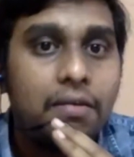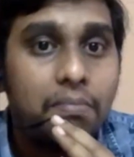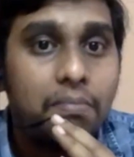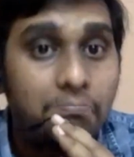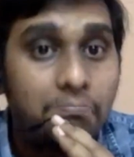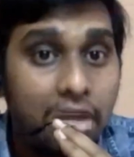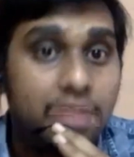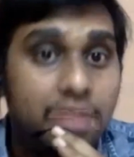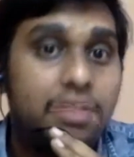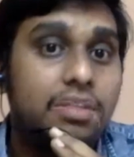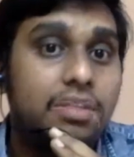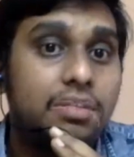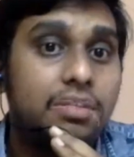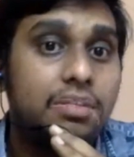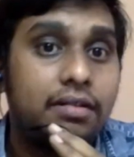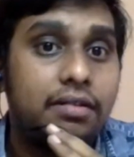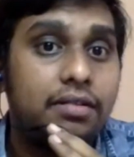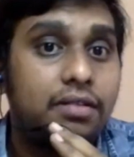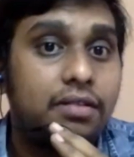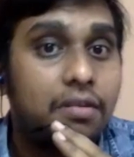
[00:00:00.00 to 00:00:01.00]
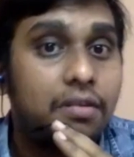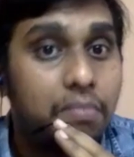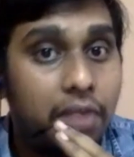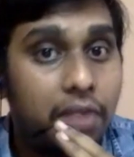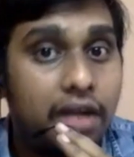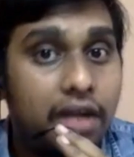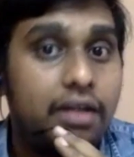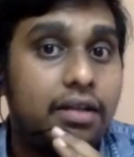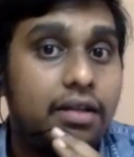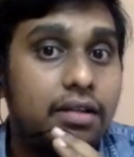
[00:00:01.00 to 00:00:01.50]

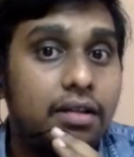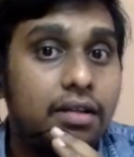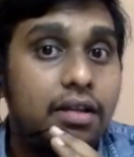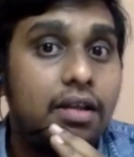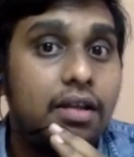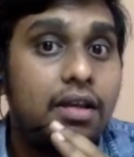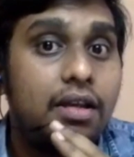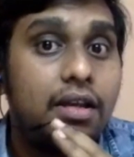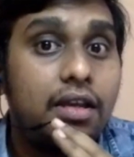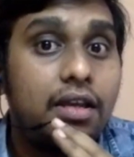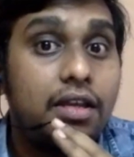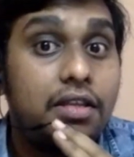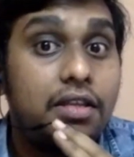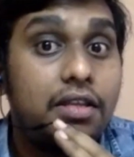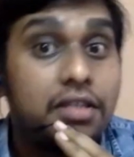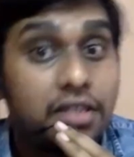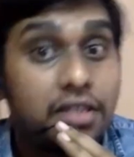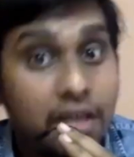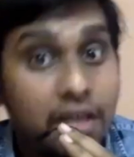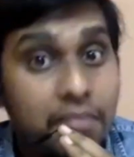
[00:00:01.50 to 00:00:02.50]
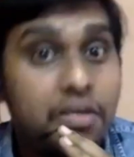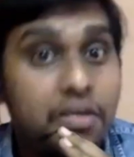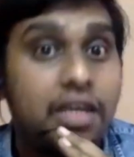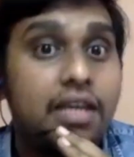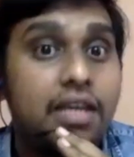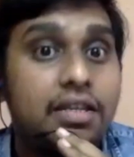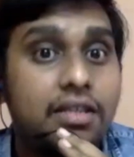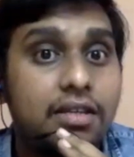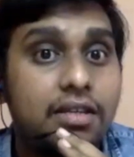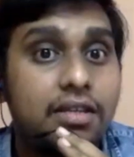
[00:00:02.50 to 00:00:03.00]
But in some
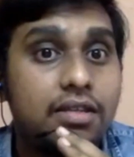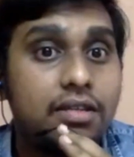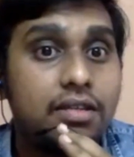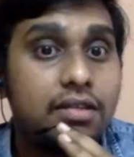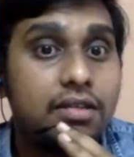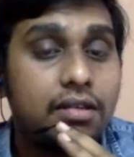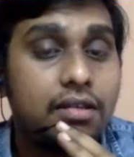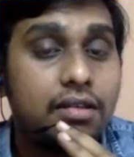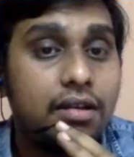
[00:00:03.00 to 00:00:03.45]
cases,